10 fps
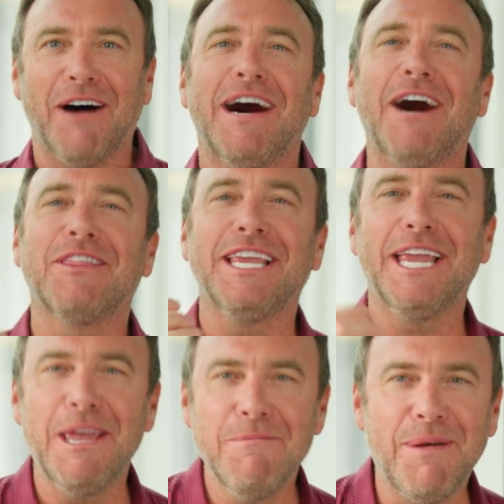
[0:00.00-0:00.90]
of how the
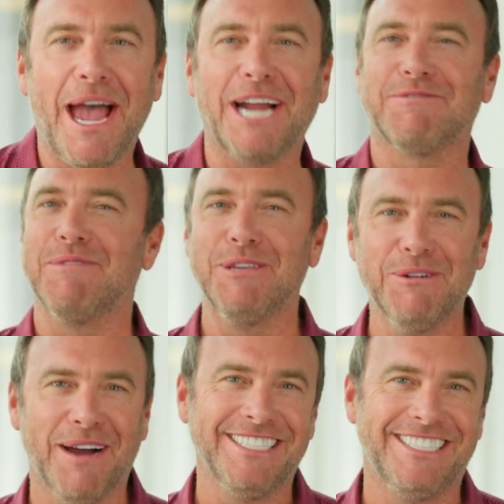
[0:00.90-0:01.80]
impact from
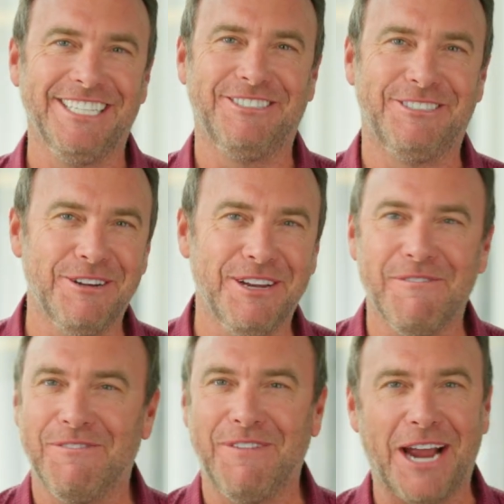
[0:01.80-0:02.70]
UIC student
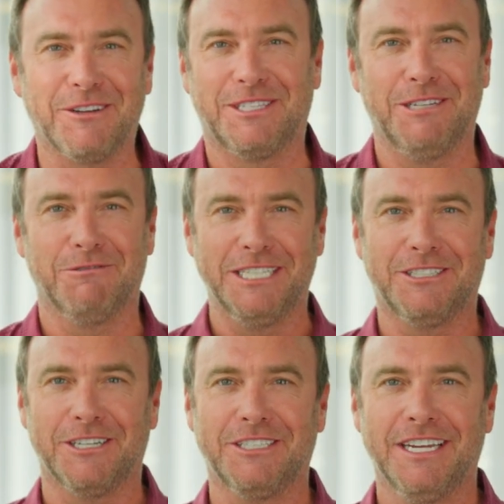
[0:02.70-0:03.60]
and faculty
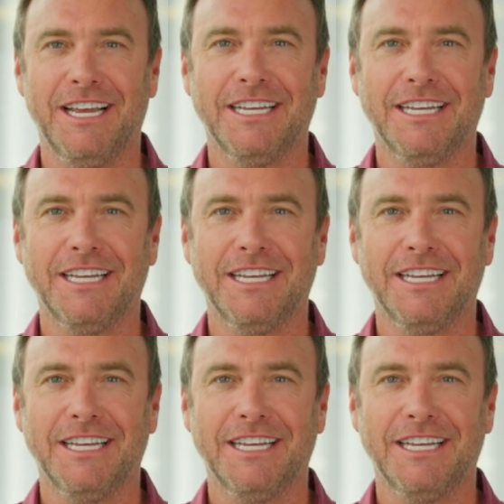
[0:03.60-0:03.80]
research